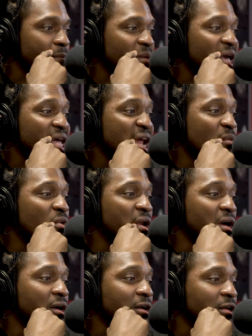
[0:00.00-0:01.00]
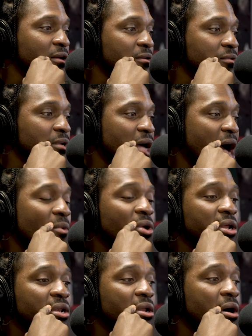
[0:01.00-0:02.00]
man, I wanna
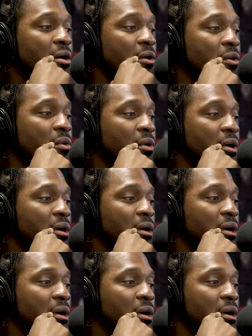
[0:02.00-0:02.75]
know,